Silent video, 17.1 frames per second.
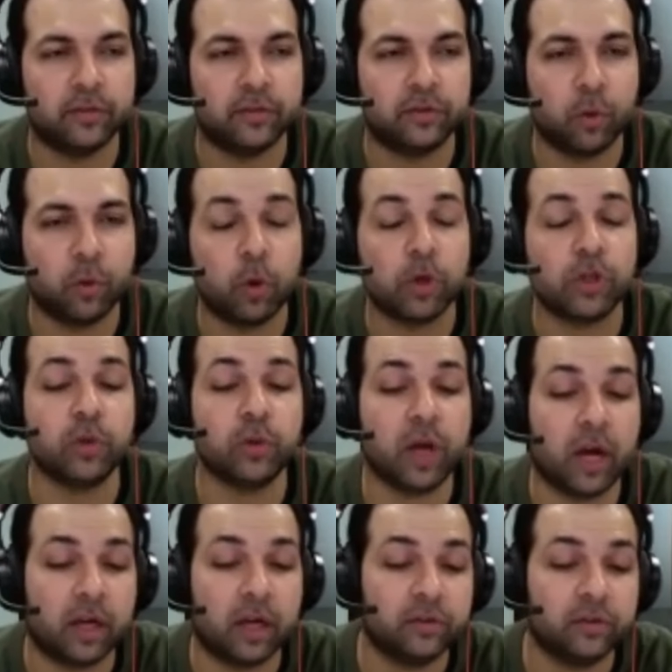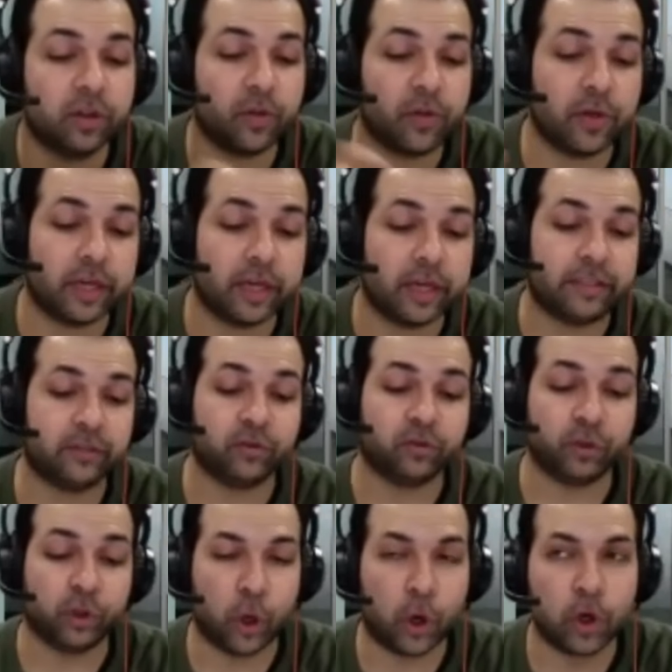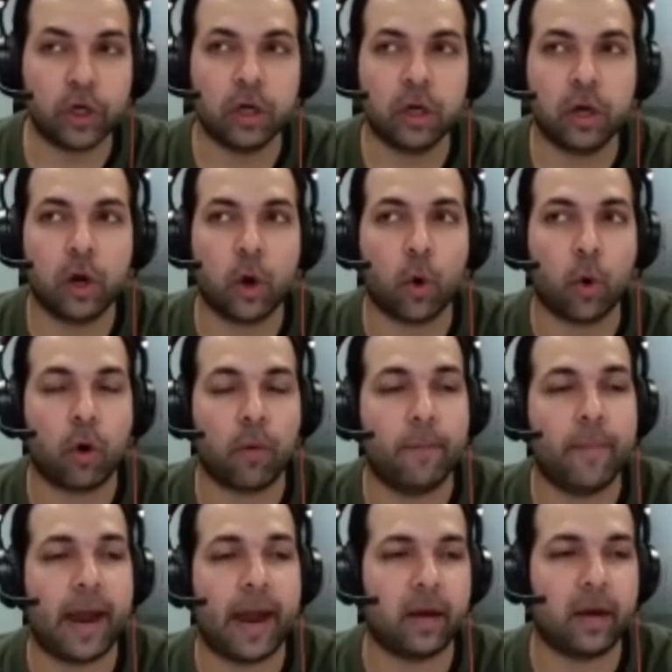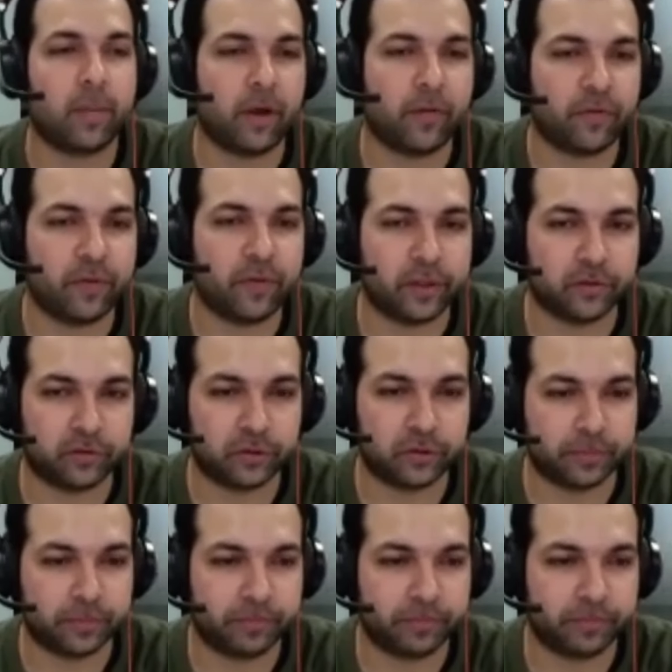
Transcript: what you guys think is good or bad about this.